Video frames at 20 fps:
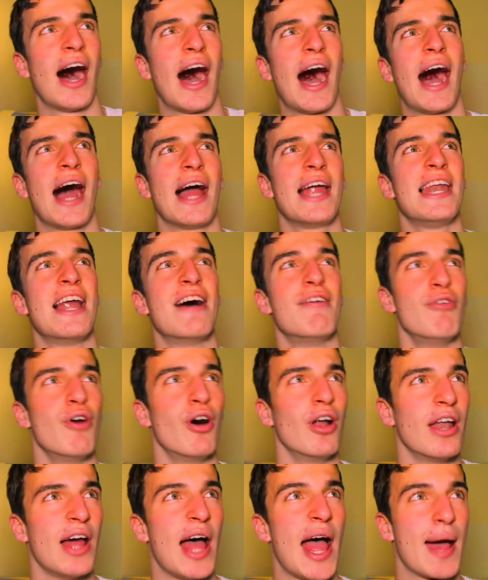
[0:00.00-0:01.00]
high
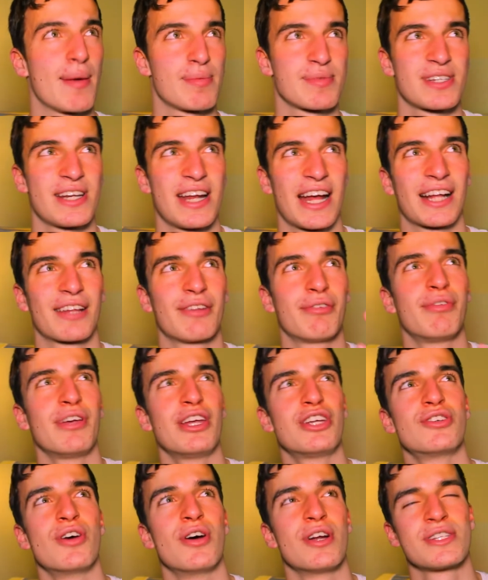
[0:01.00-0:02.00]
level abstract
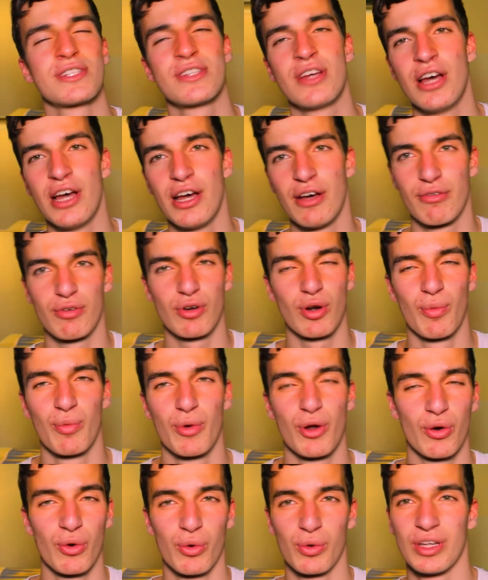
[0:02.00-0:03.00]
features from
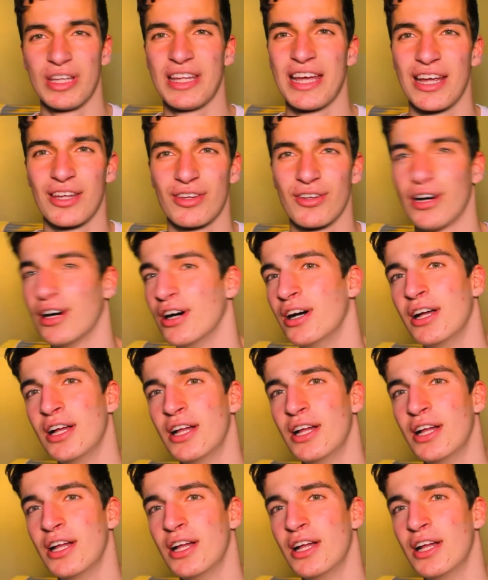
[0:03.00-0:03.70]
raw data.